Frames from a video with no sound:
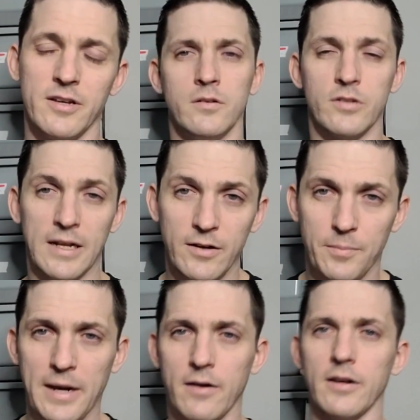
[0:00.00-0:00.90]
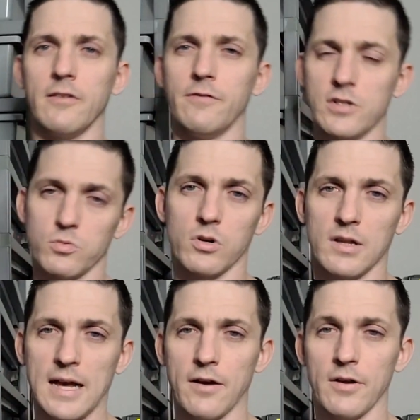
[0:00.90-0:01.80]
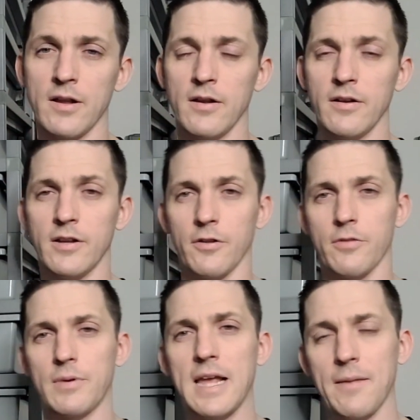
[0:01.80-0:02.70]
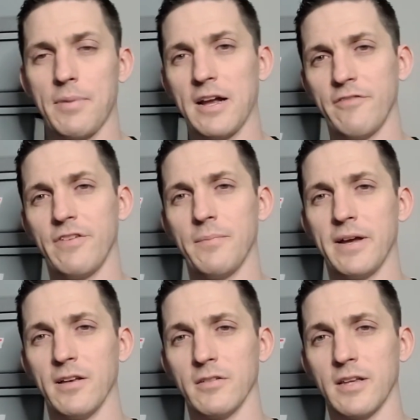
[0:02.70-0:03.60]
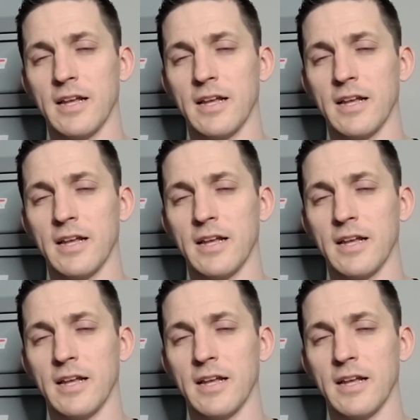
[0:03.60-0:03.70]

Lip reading: So now you're pairing your visual clown to your 3 het pied females